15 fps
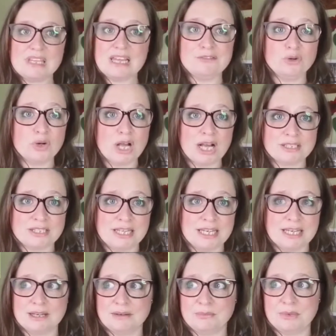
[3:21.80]
if you're
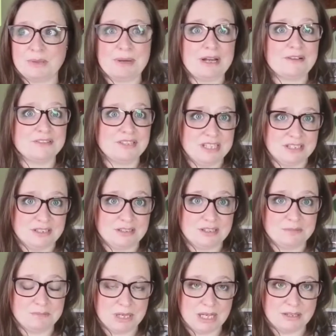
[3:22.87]
cutting with a pair of scissors
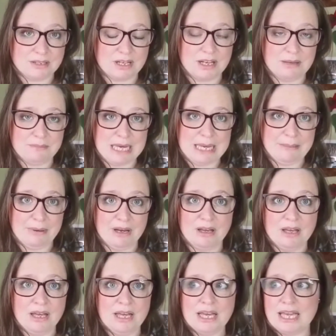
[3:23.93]
that's blunt, cutting paper,
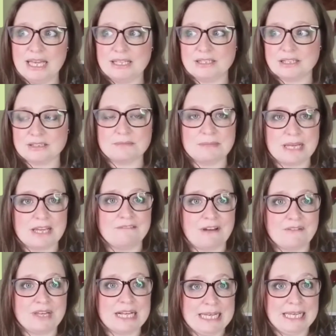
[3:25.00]
it doesn't make a
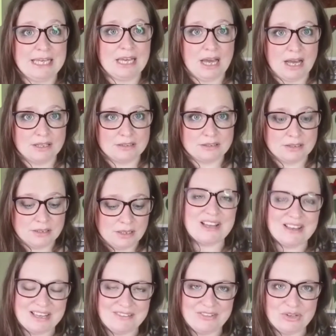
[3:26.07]
very clean cut.
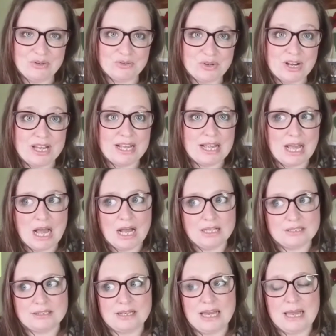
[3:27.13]
If you try and
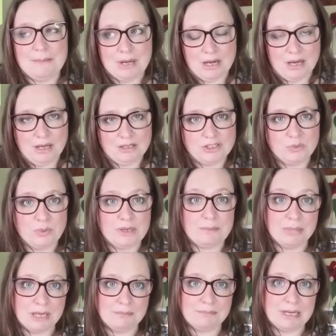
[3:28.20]
cut a plant with a
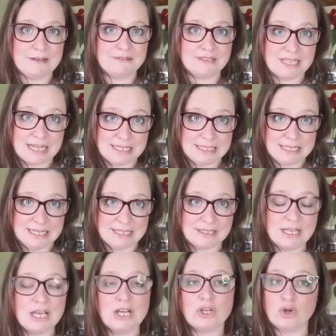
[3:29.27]
blunt pair of secateurs,
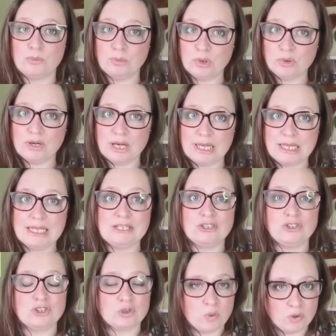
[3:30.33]
you're more likely
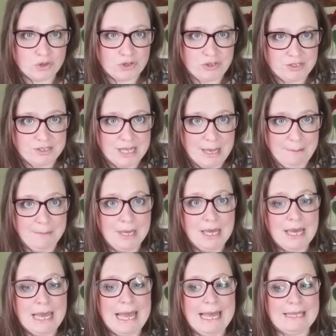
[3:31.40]
to squash the stem
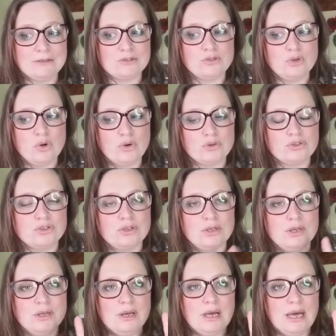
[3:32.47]
and not,
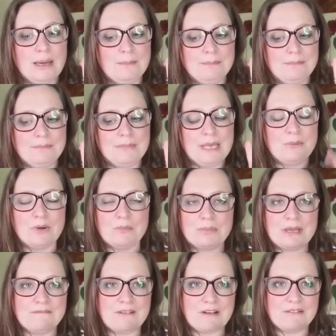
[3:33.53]
it won't
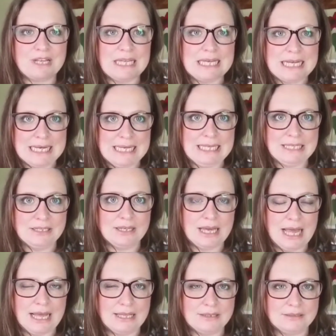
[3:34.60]
be a very clean
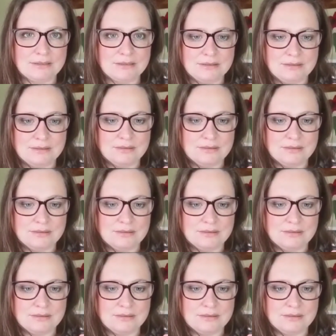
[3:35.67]
and,